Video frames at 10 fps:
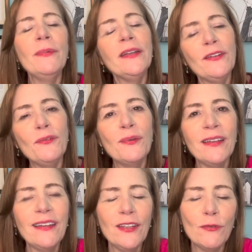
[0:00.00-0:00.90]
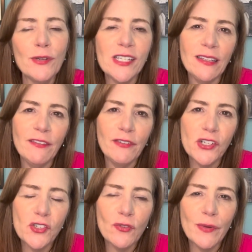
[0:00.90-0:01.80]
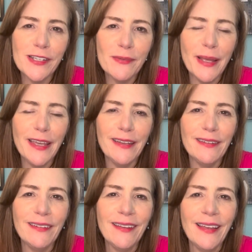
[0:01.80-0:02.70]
and you recently finished your resume,